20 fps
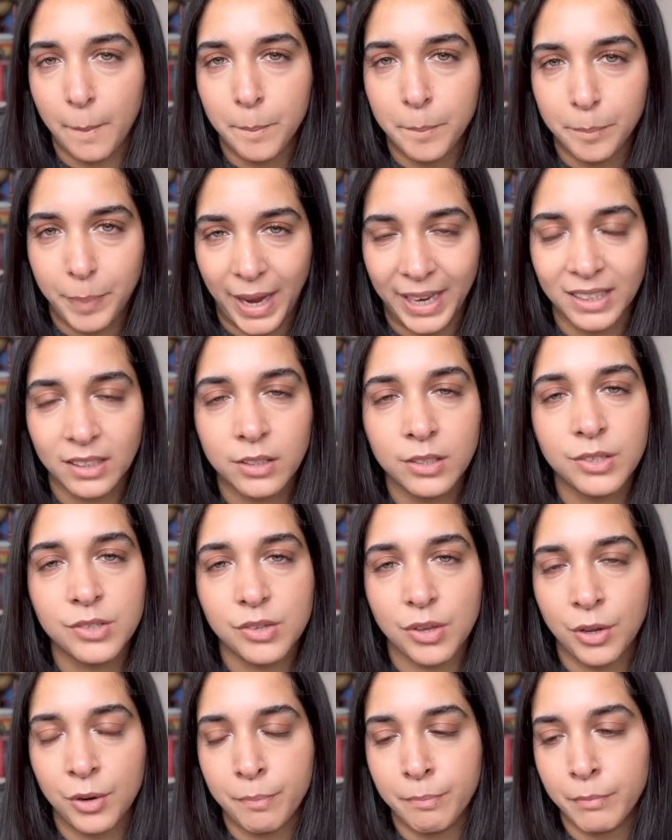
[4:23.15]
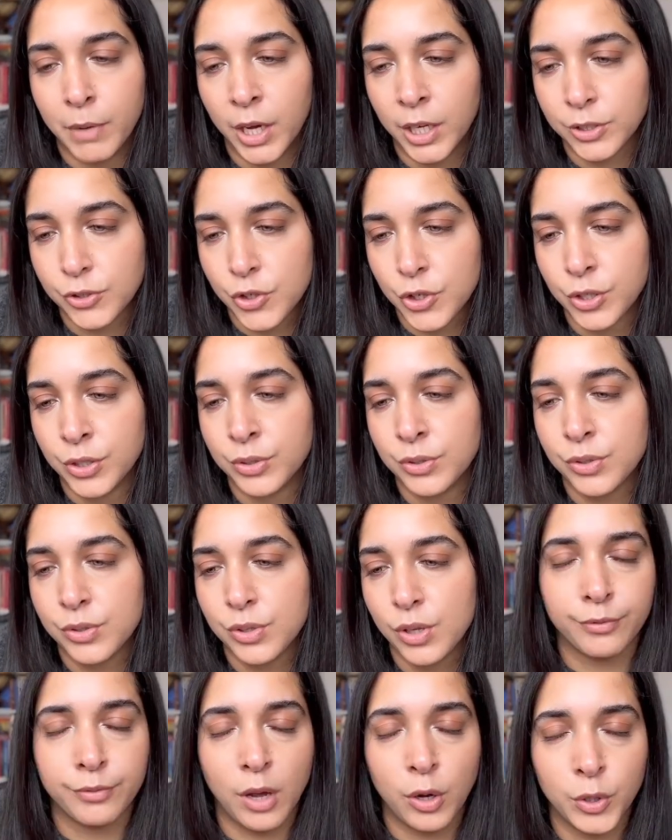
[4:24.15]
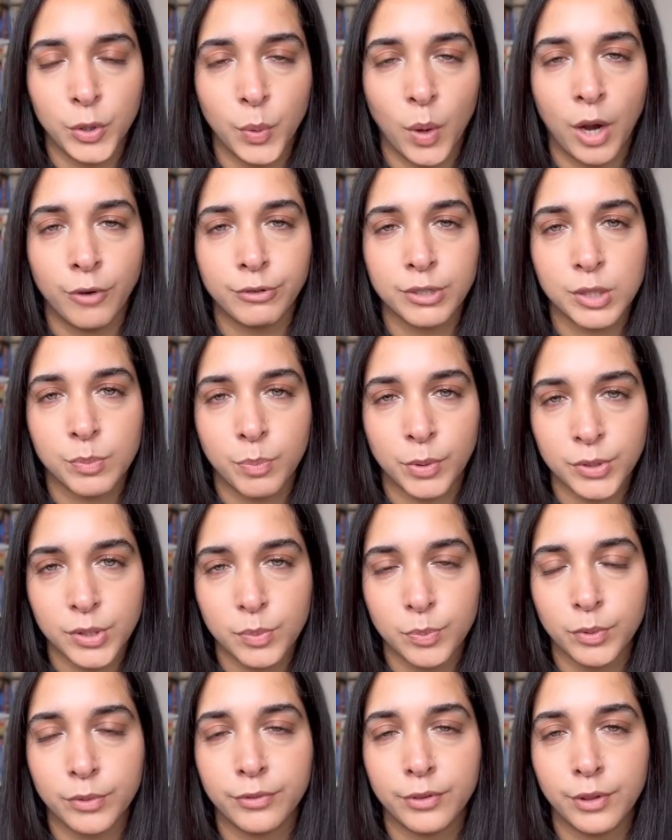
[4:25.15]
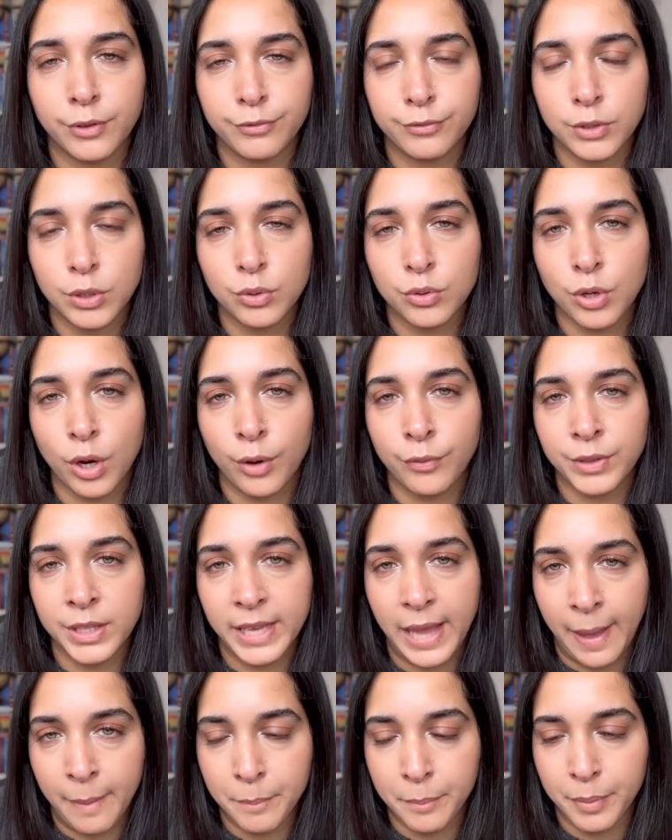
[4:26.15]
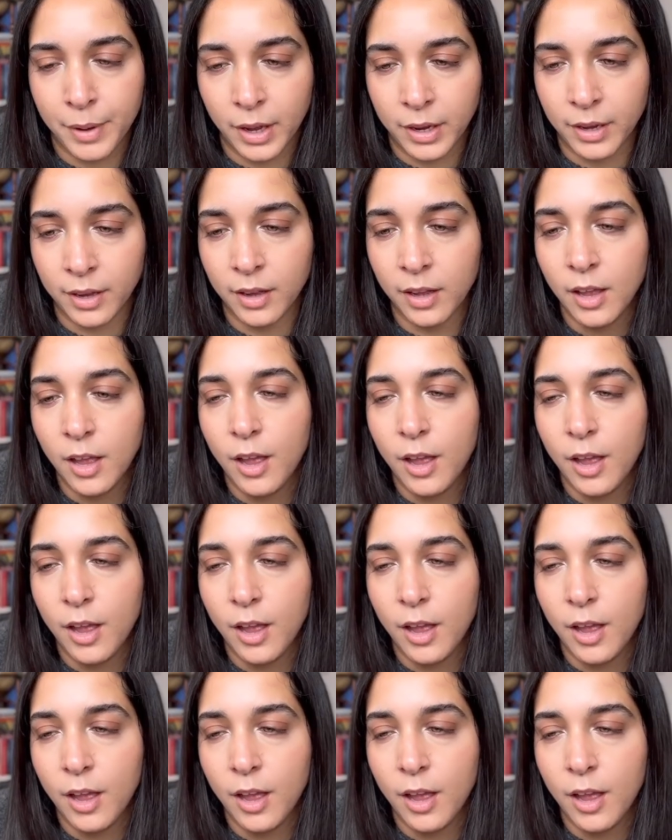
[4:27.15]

bankers and merchants who are responsible for the future of the empire,